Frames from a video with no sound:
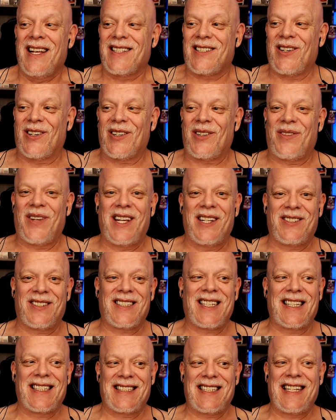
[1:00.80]
So it'll be
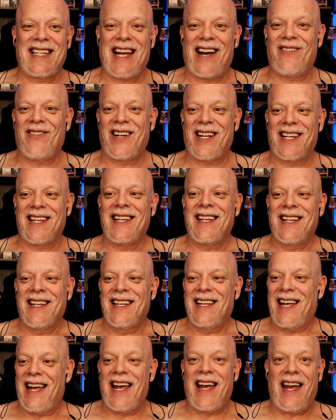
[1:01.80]
interesting to see how many,
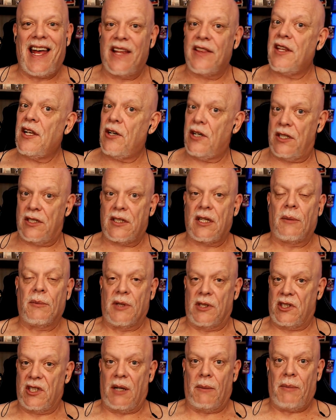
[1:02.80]
and there is some
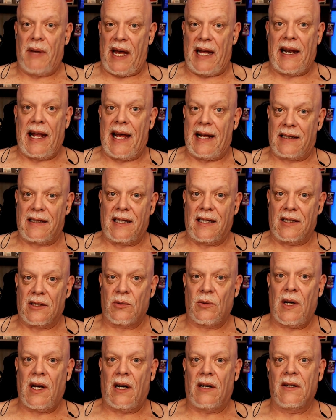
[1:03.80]
legit bad acting
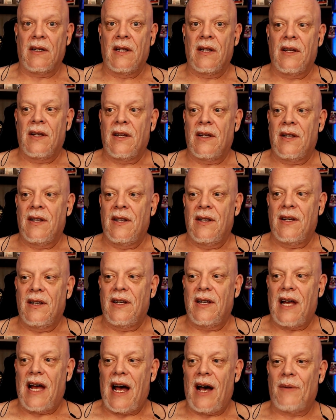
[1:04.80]
as well.
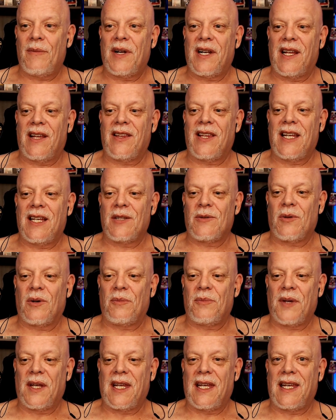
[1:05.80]
How many of these will
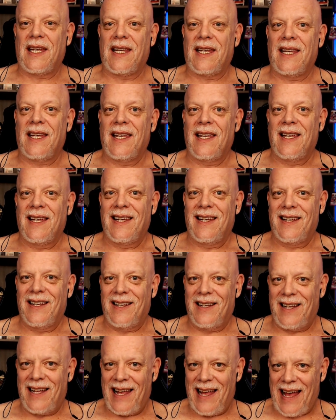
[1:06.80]
be
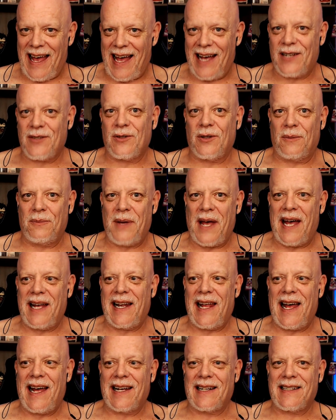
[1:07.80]
actual
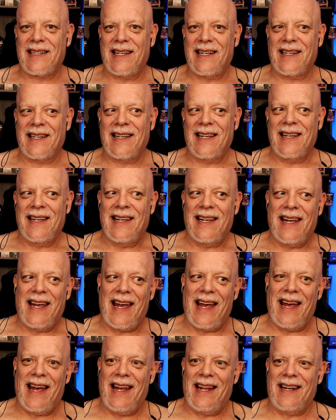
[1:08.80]
bad acting,
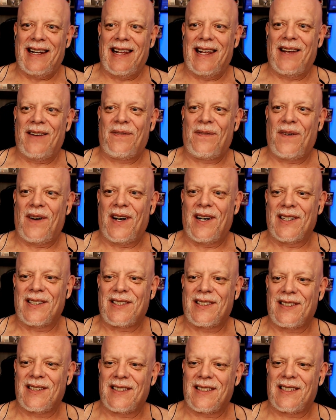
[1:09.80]
and if a
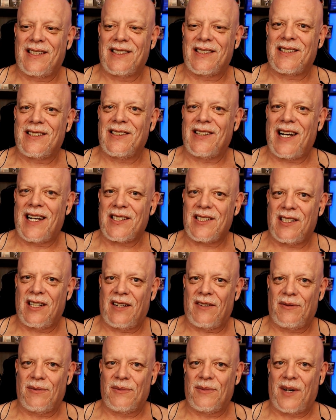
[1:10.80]
good selection
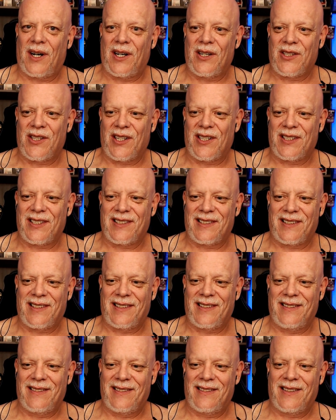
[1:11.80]
of them are just
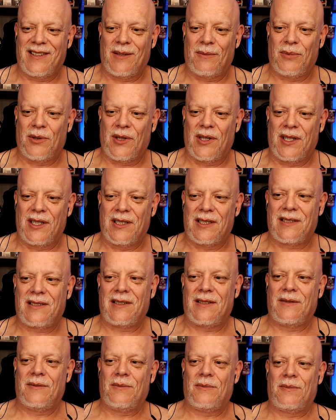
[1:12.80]
the boys
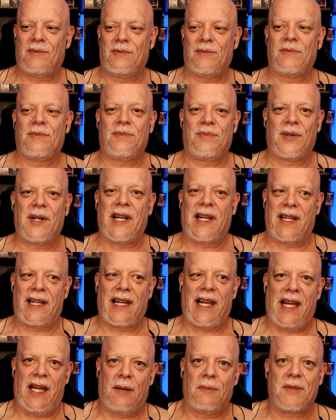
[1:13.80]
playing
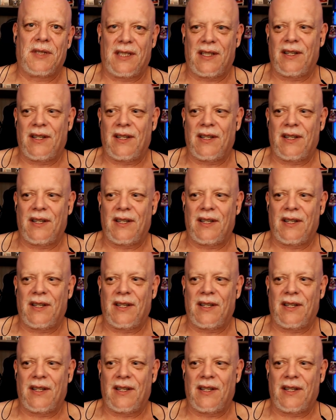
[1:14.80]
games.